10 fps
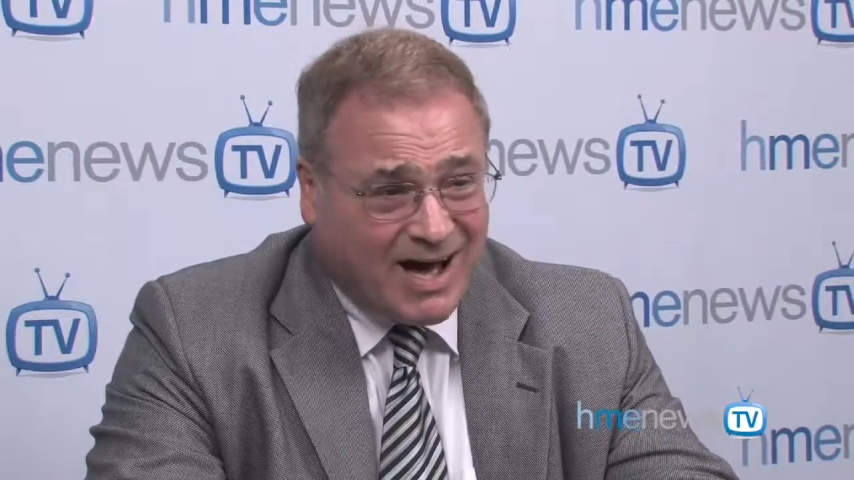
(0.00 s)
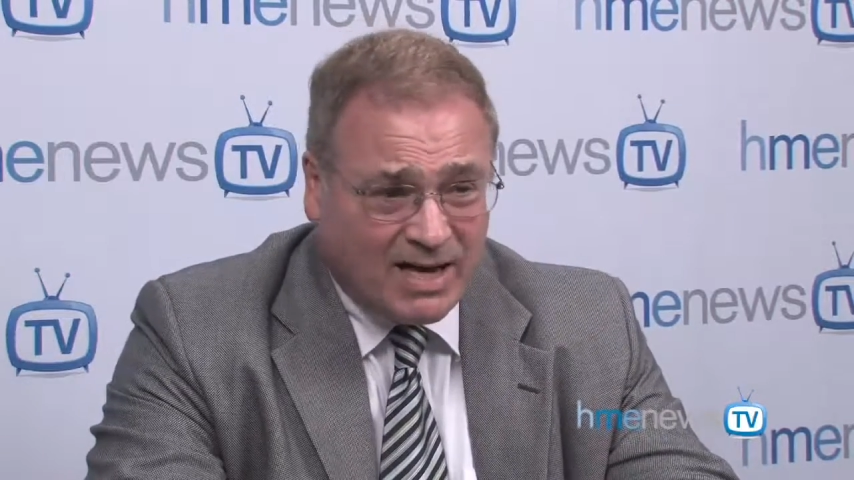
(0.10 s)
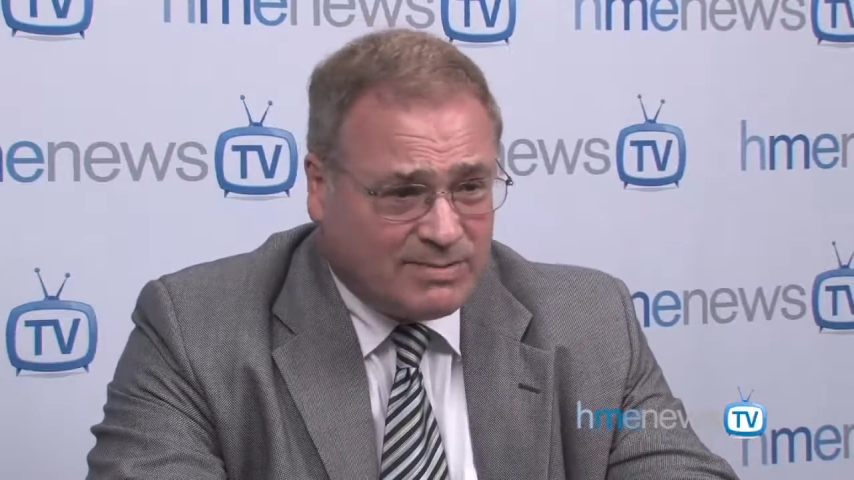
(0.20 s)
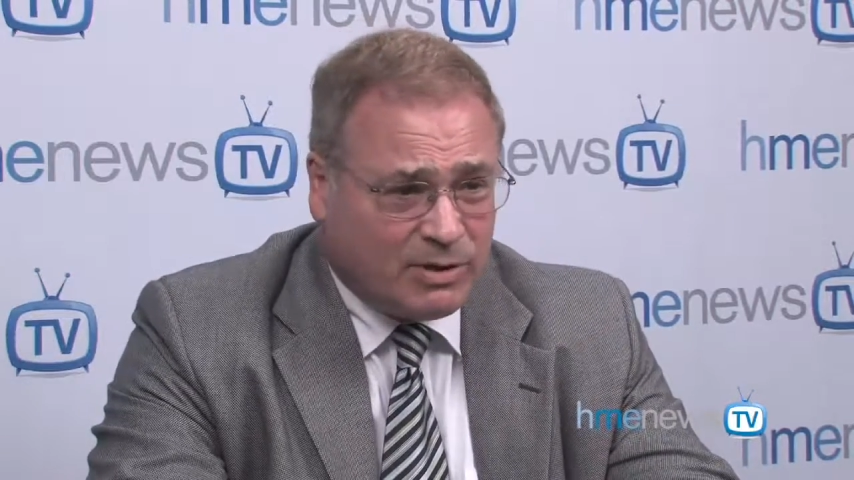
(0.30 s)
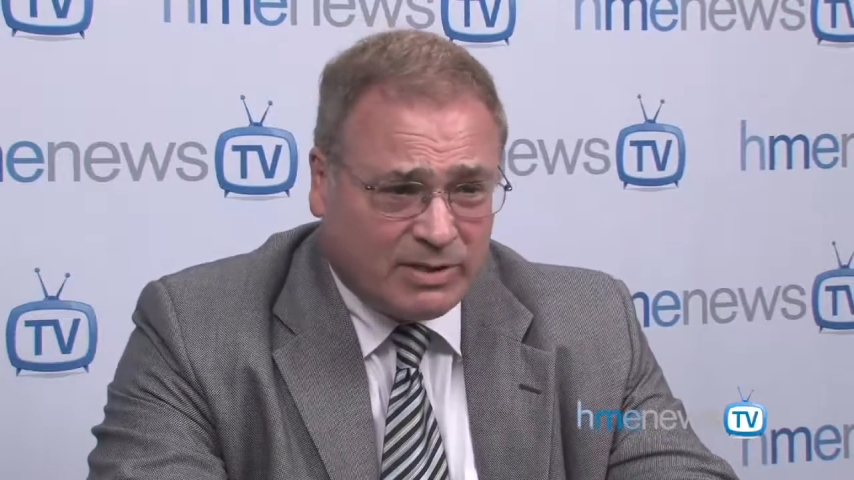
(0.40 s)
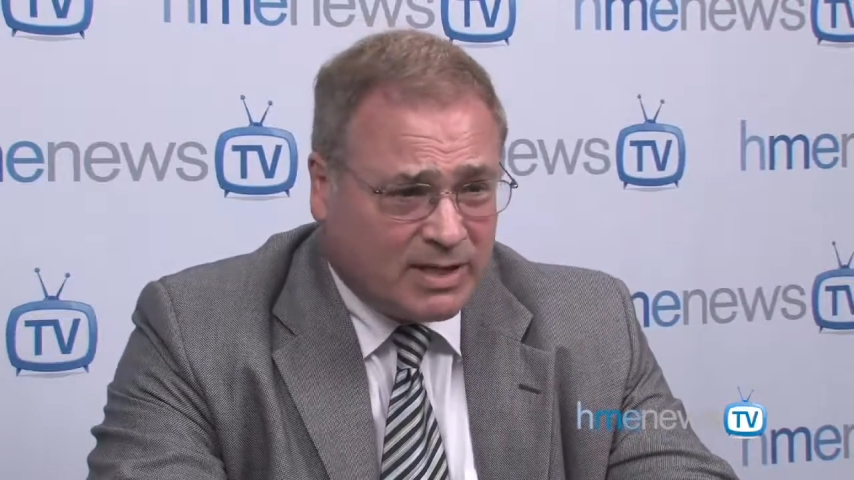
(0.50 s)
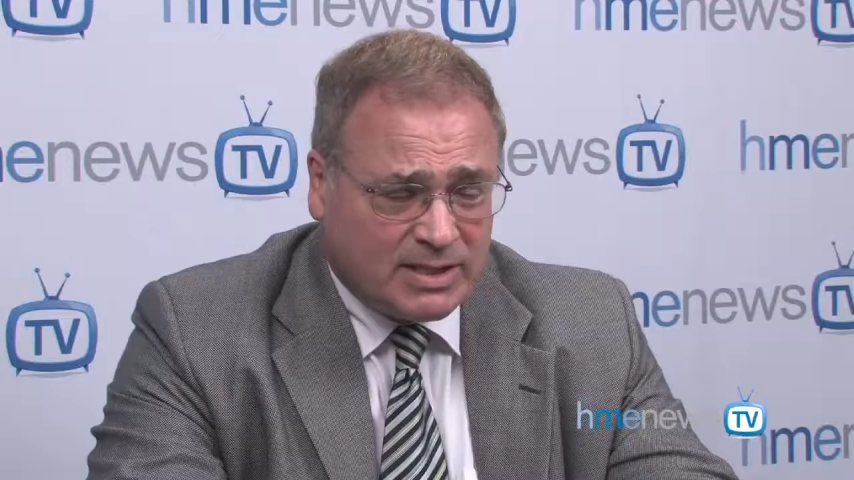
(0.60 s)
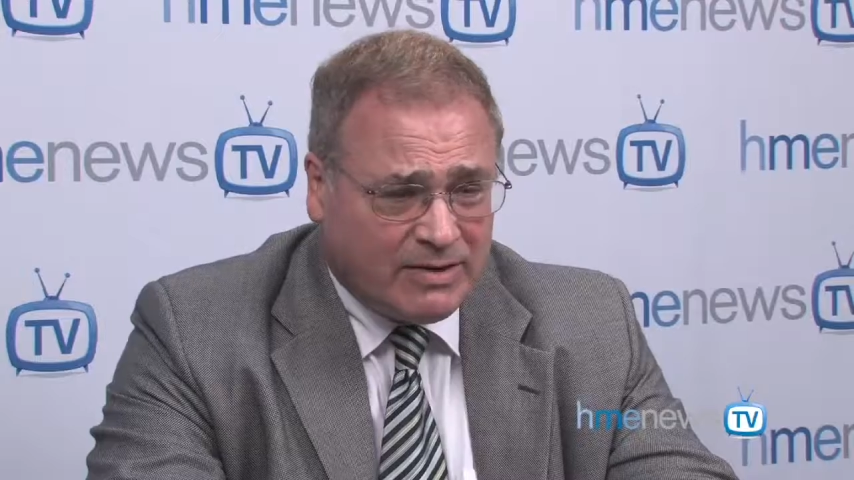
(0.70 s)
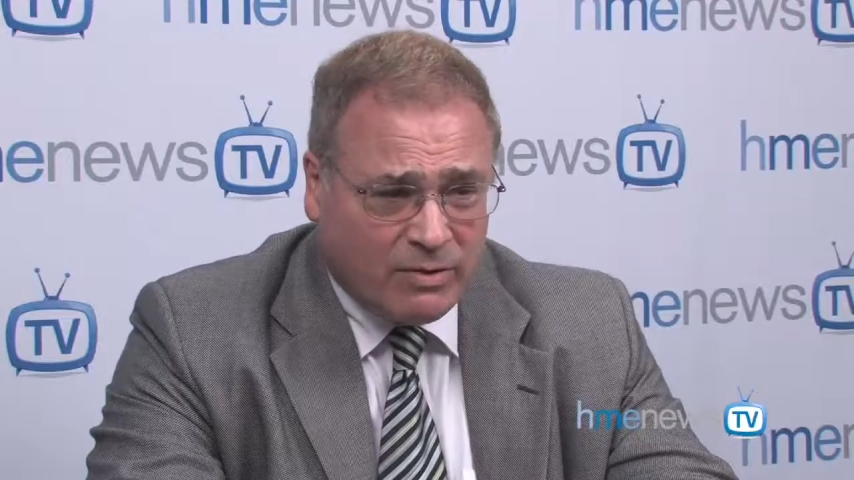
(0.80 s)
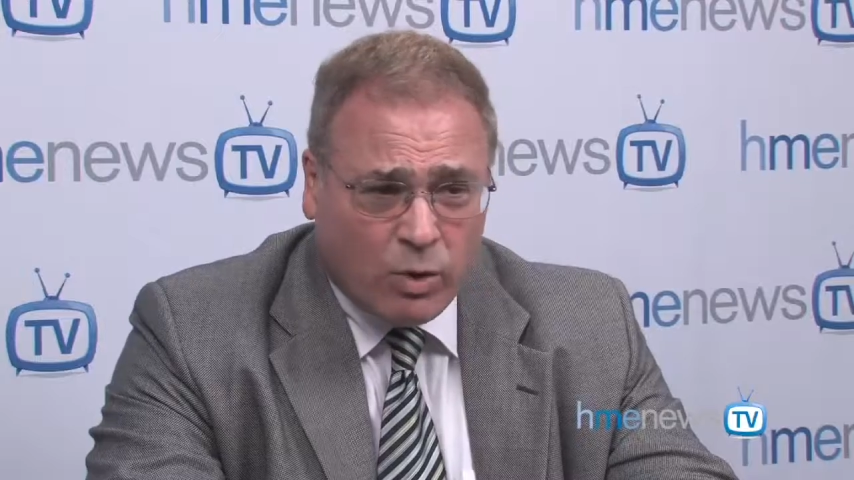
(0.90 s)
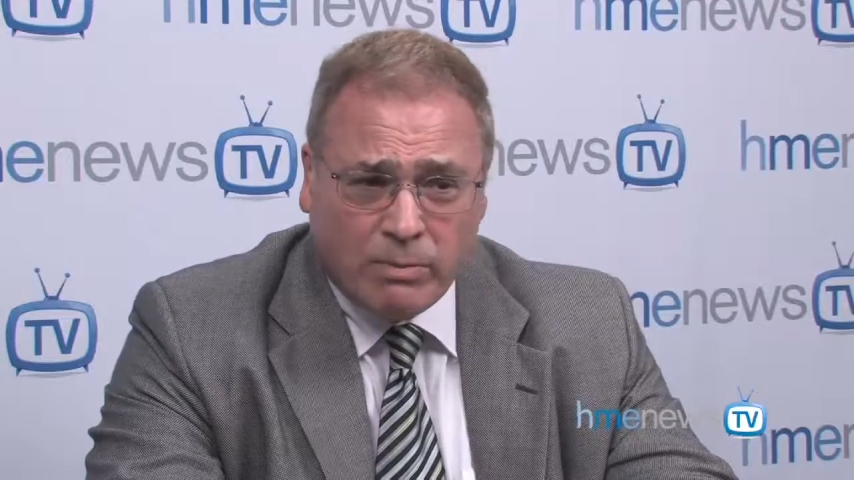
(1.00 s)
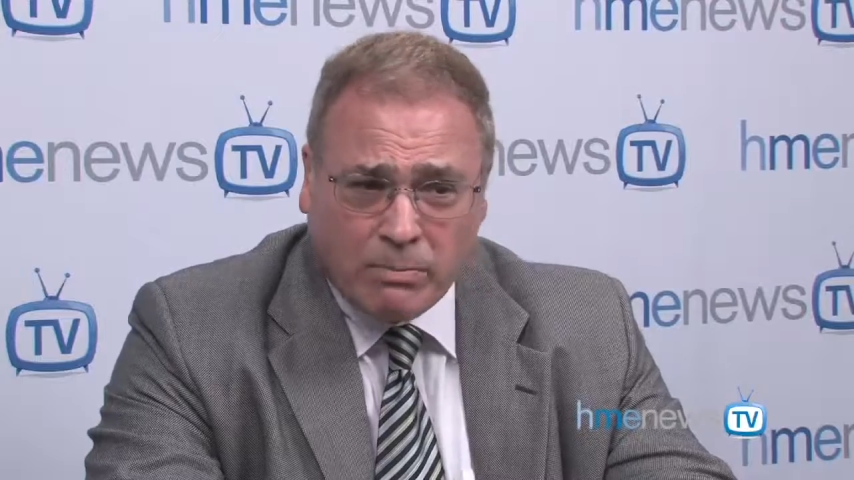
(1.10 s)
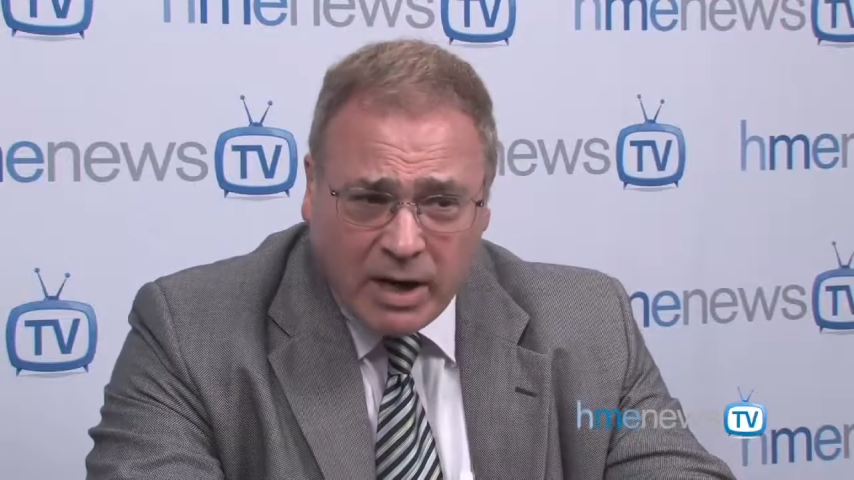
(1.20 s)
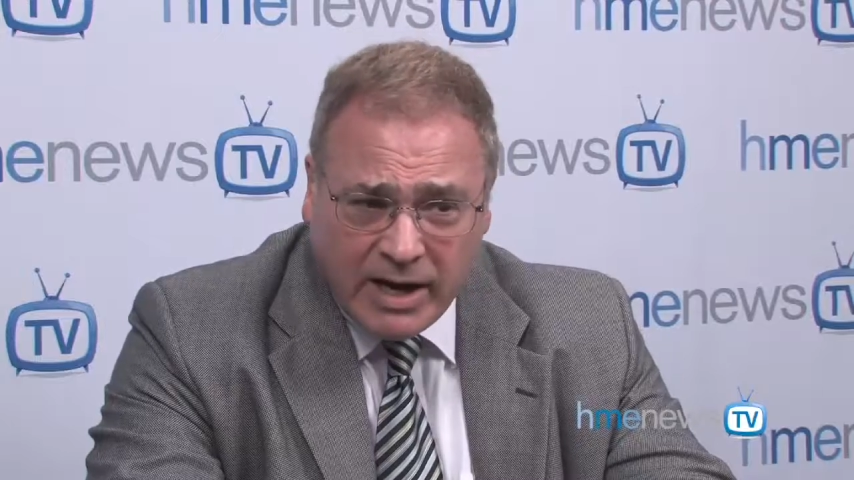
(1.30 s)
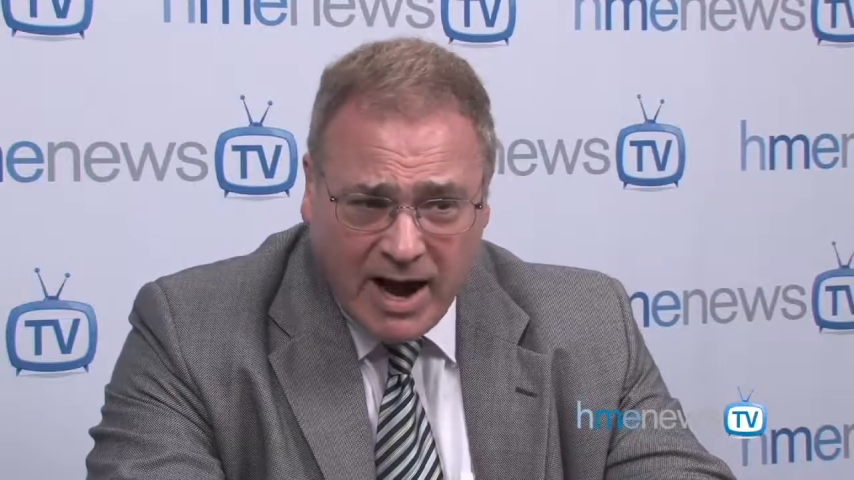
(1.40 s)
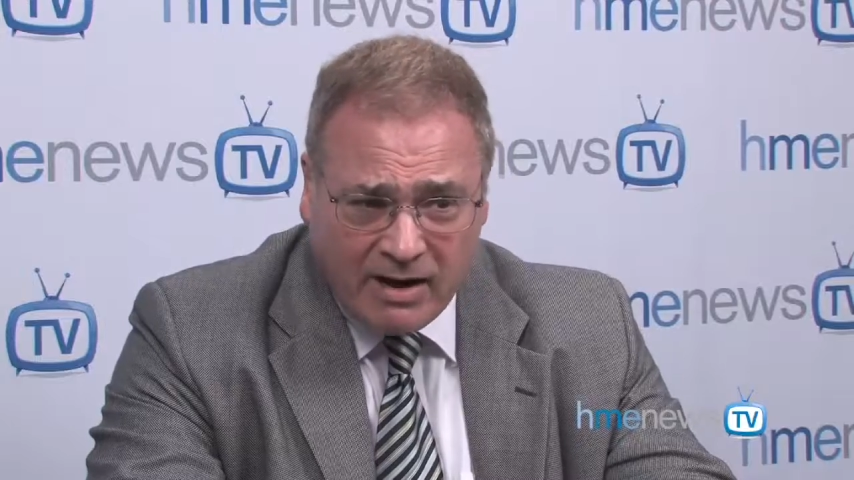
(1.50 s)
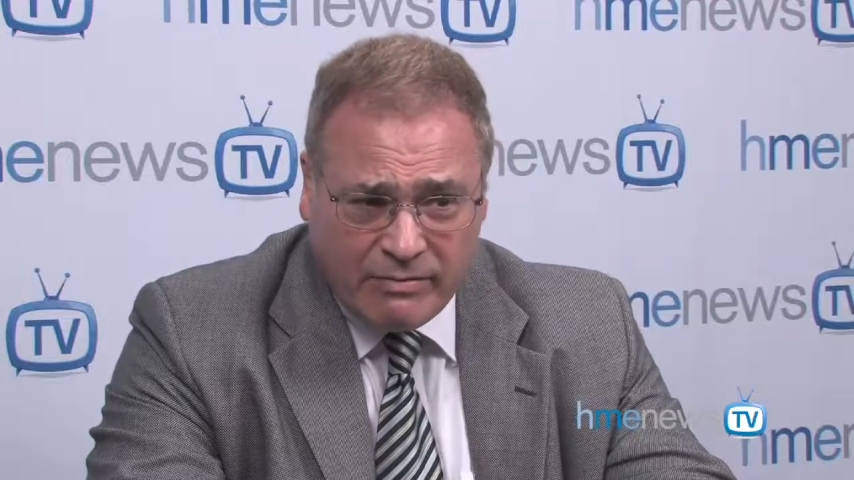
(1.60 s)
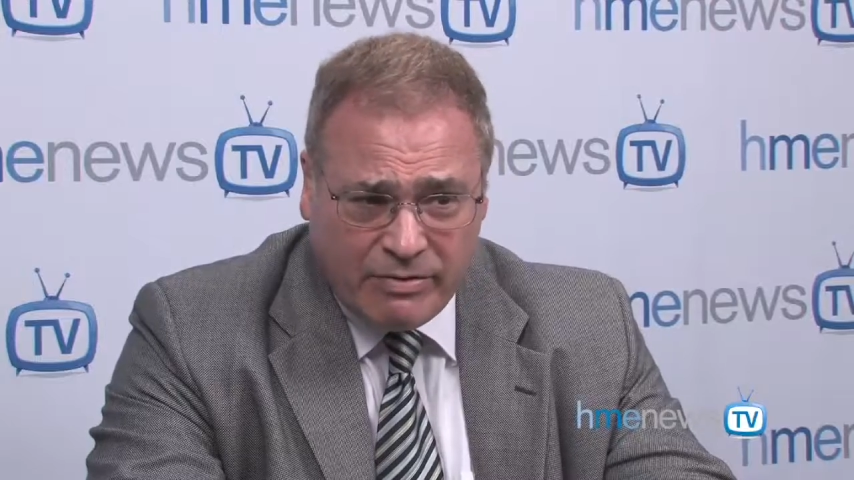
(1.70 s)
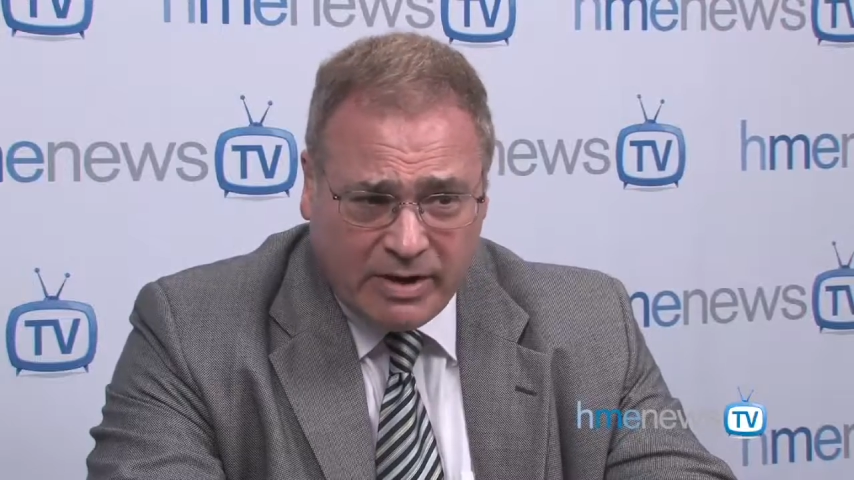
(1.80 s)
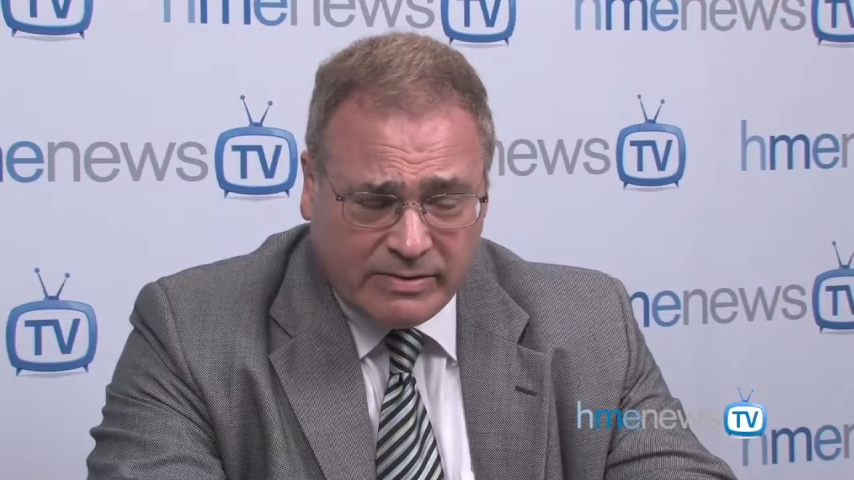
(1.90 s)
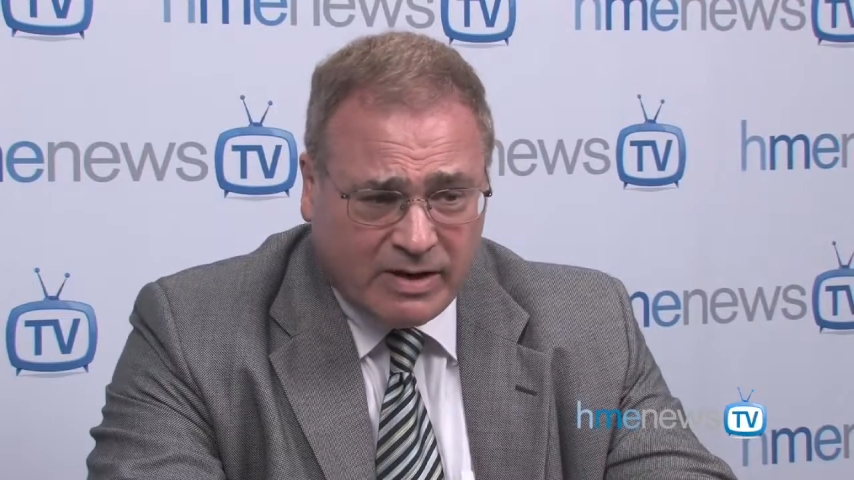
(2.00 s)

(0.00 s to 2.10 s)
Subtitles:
the hospital doesn't even want money out of the thing.